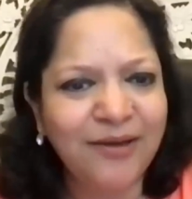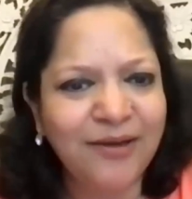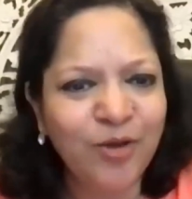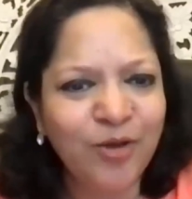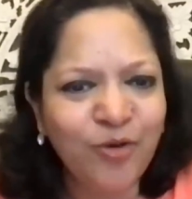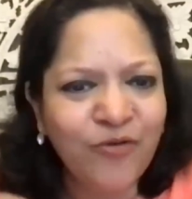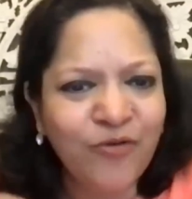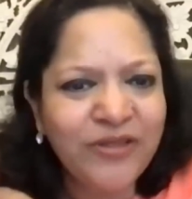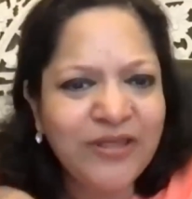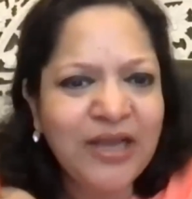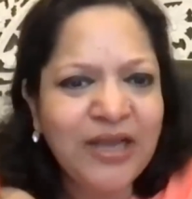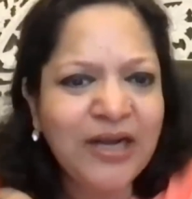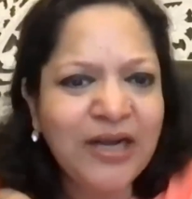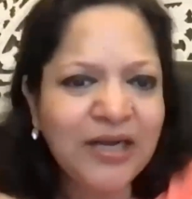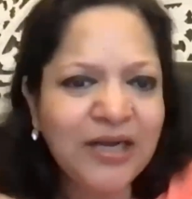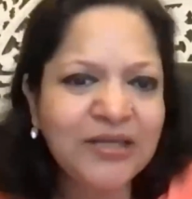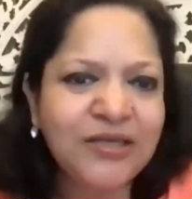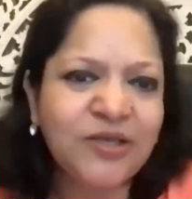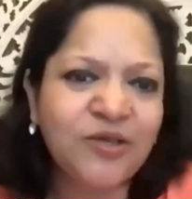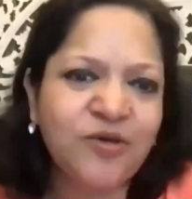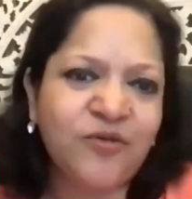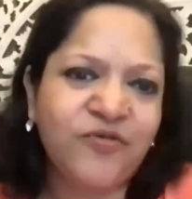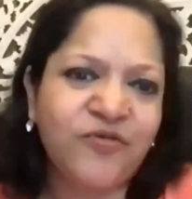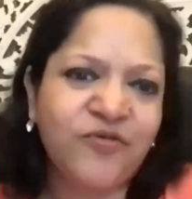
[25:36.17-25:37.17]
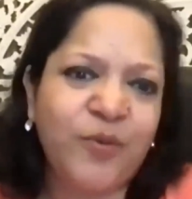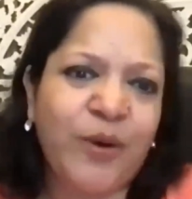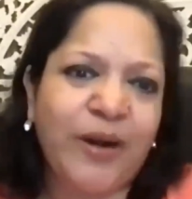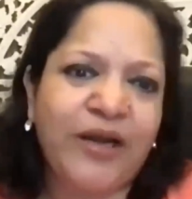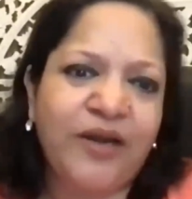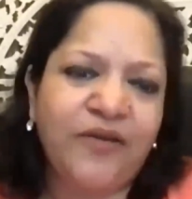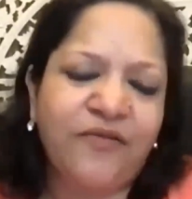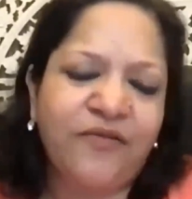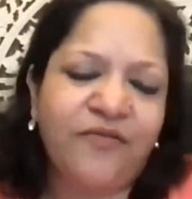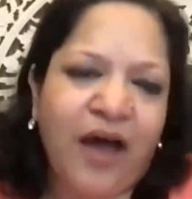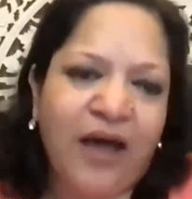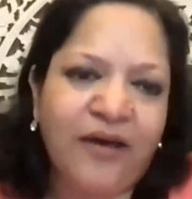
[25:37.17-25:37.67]
You know, when that list of
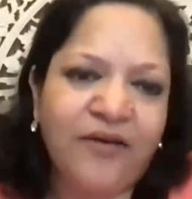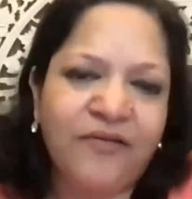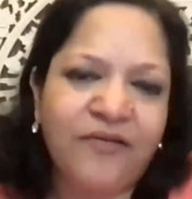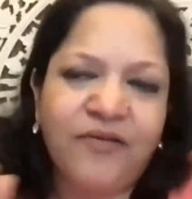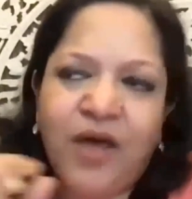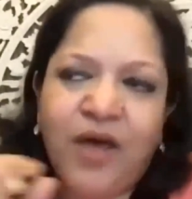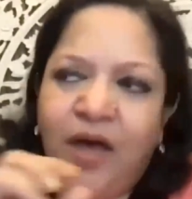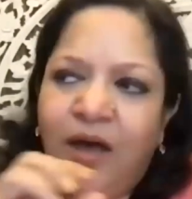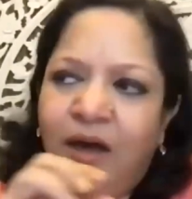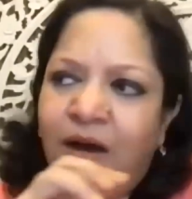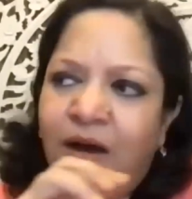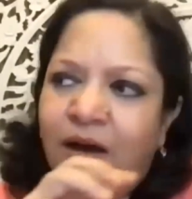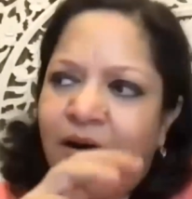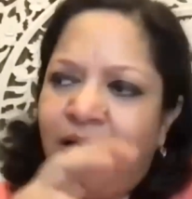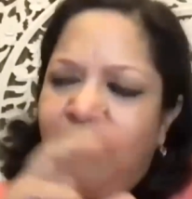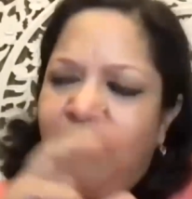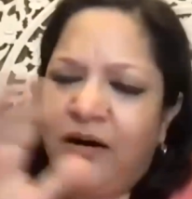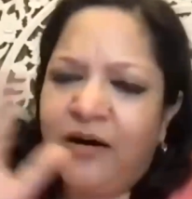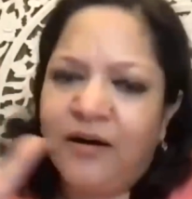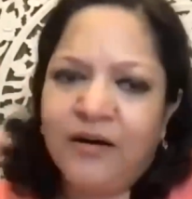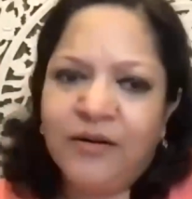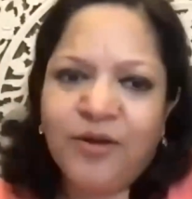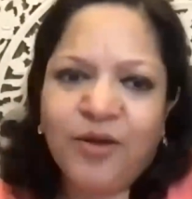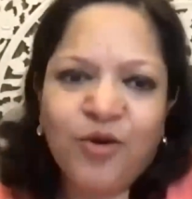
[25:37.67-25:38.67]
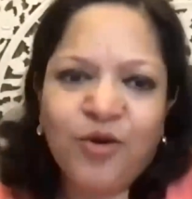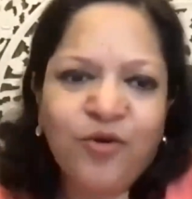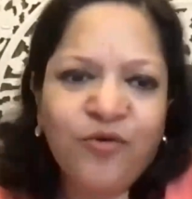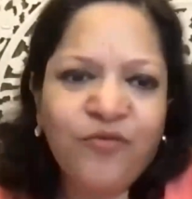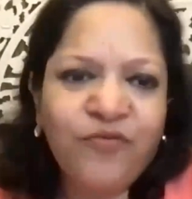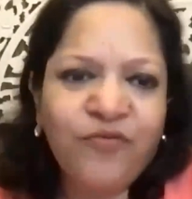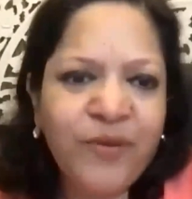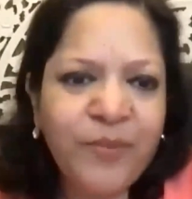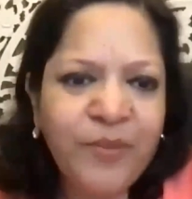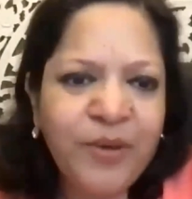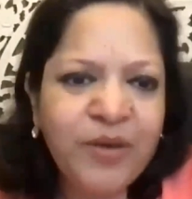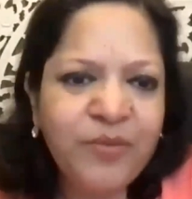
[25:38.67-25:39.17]
25, you know,
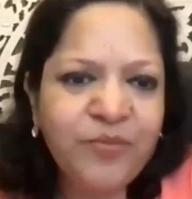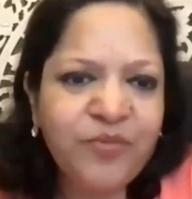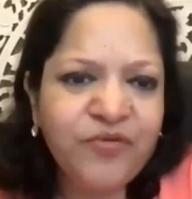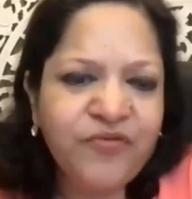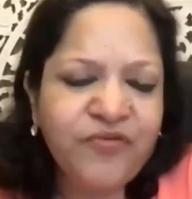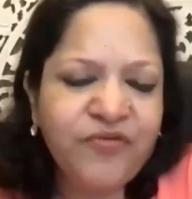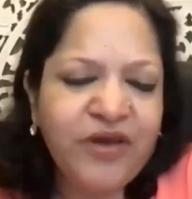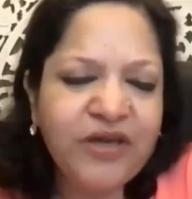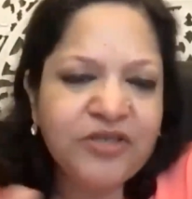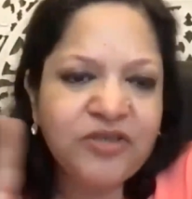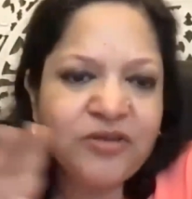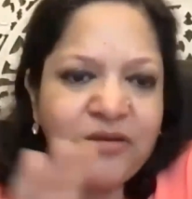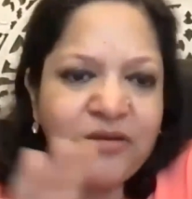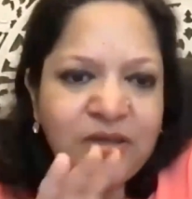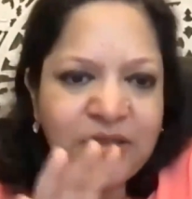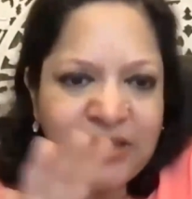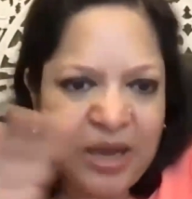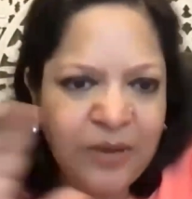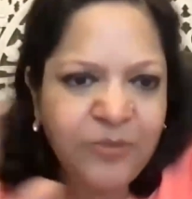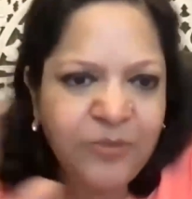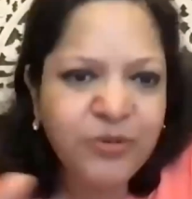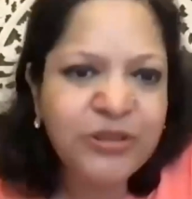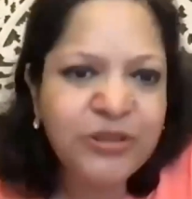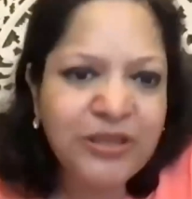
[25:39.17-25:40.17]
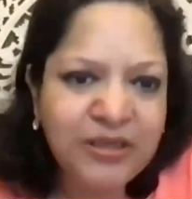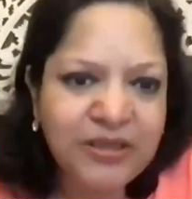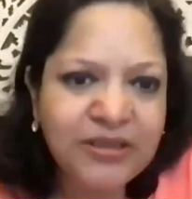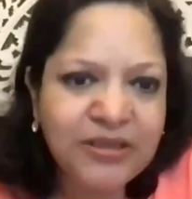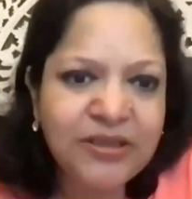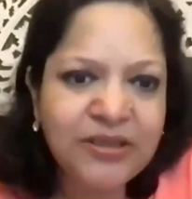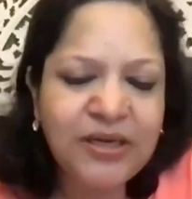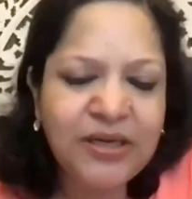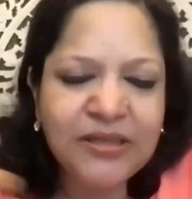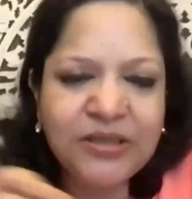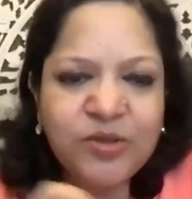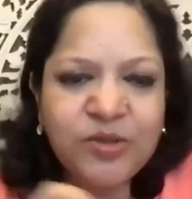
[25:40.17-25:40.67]
women professionals, I was
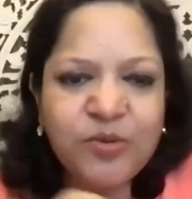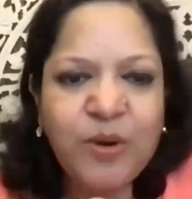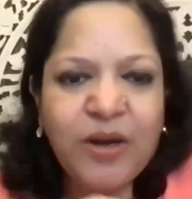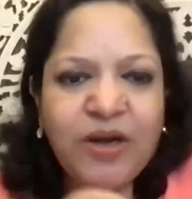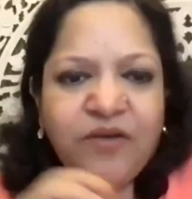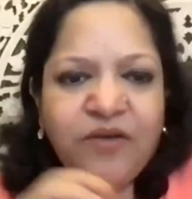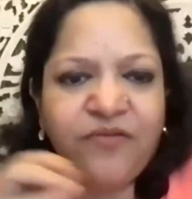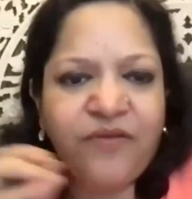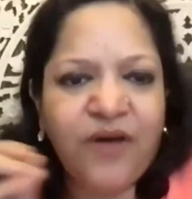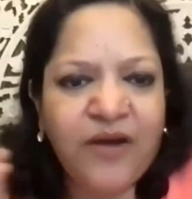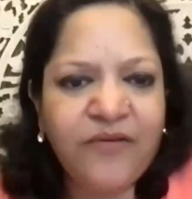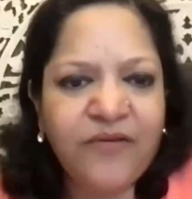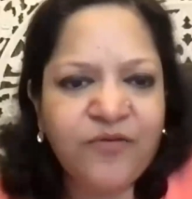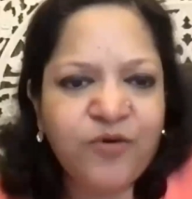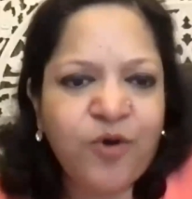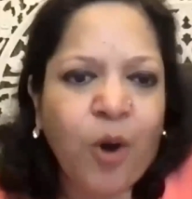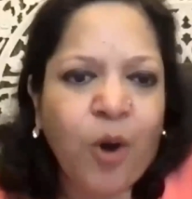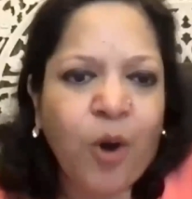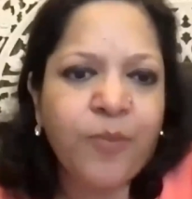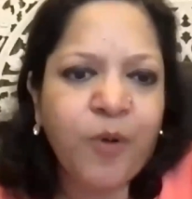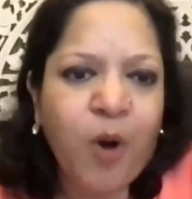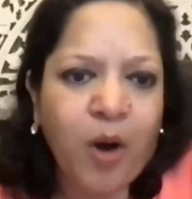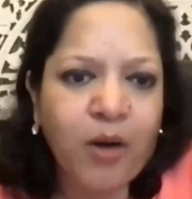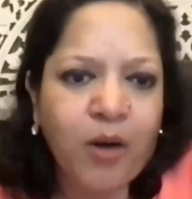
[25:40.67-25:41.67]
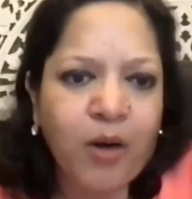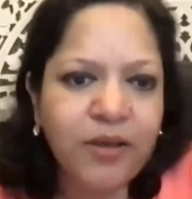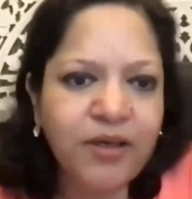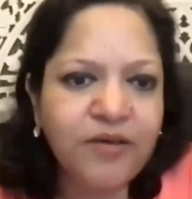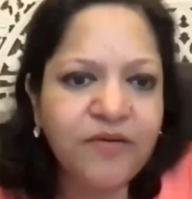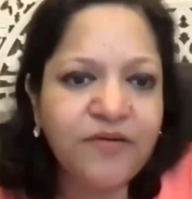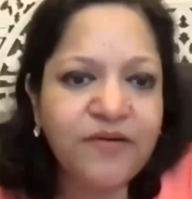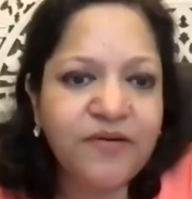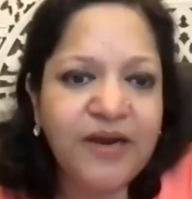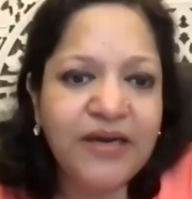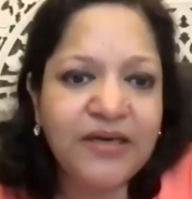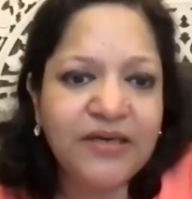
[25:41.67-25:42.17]
listed as the 25 top
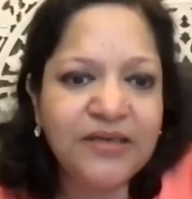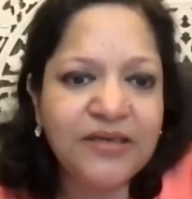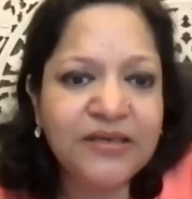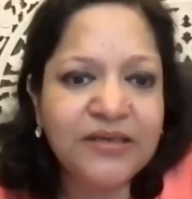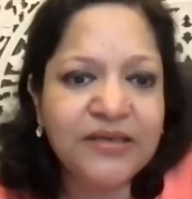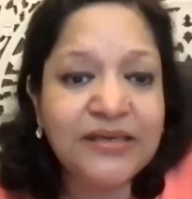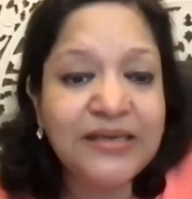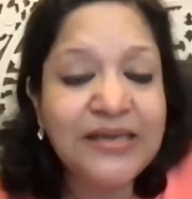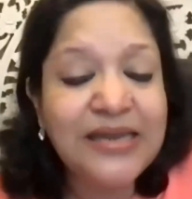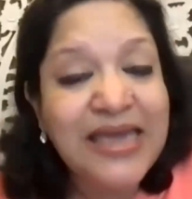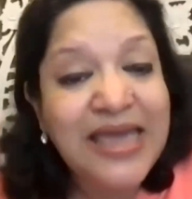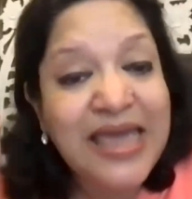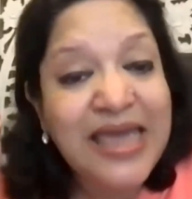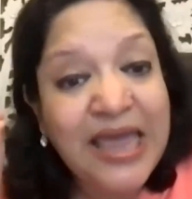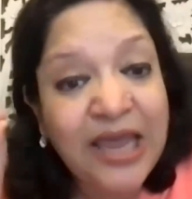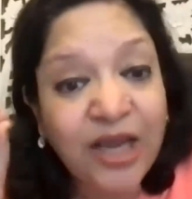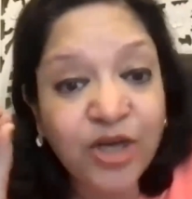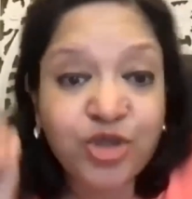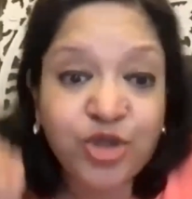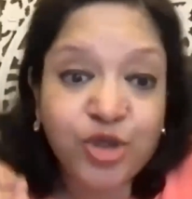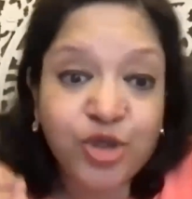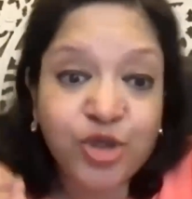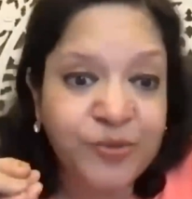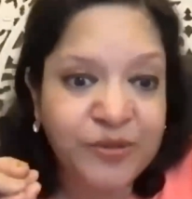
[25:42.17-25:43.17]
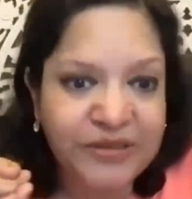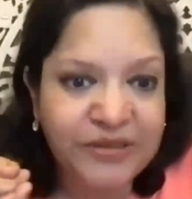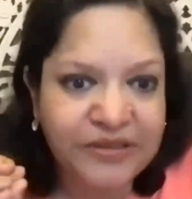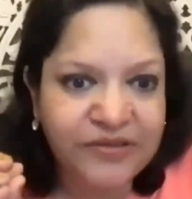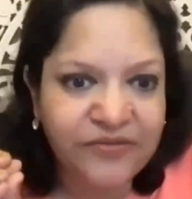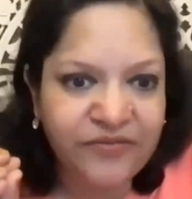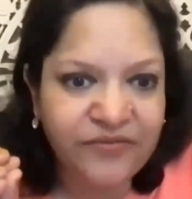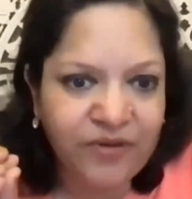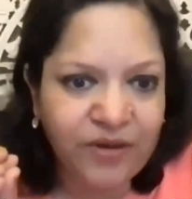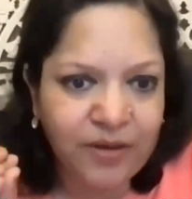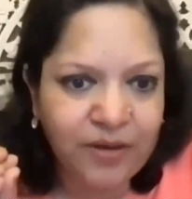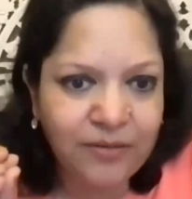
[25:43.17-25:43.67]
content creators in Asia
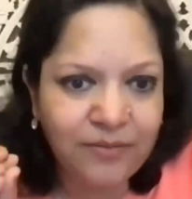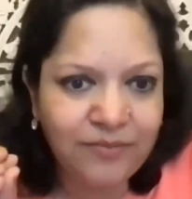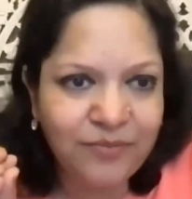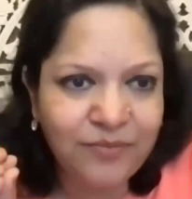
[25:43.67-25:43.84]
Pacific.